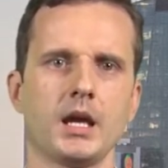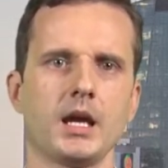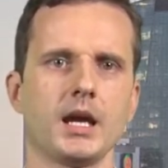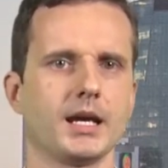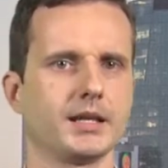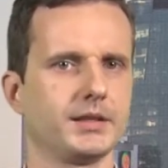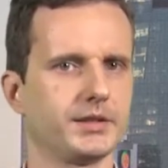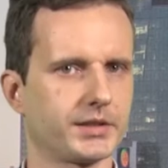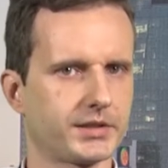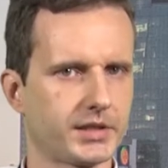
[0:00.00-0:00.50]

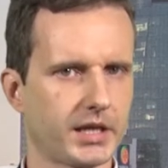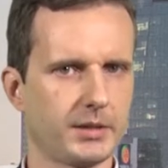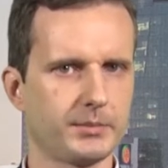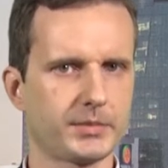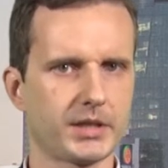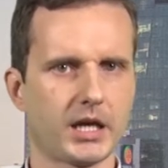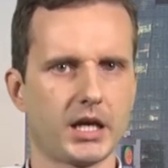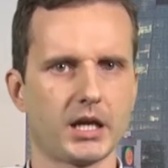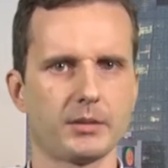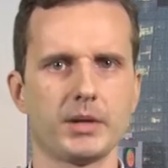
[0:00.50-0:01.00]
At the same
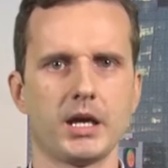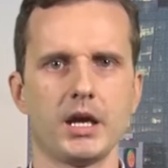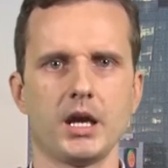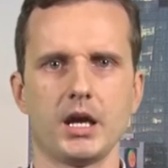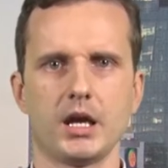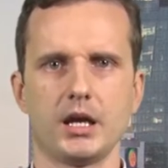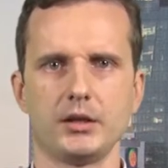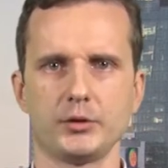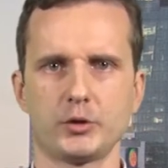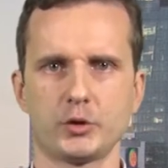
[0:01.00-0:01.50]
time,
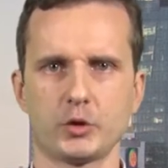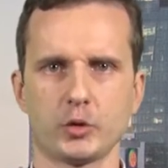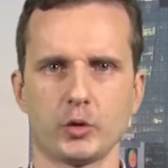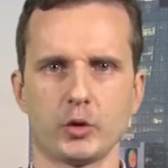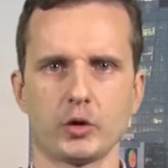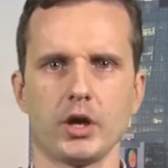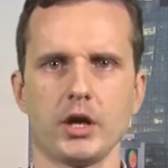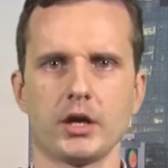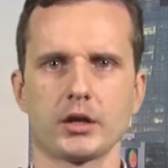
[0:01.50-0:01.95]
ensure